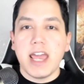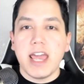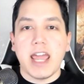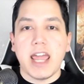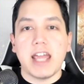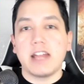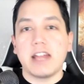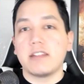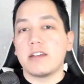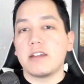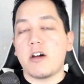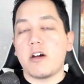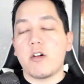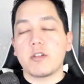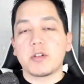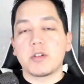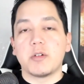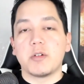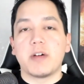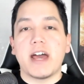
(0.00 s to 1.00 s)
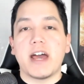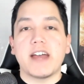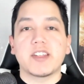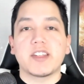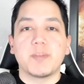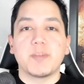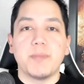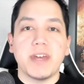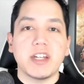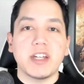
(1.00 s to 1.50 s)
and the article
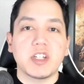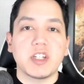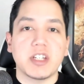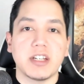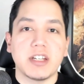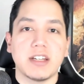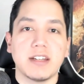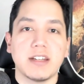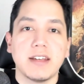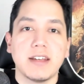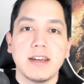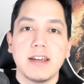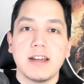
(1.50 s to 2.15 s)
has mentioned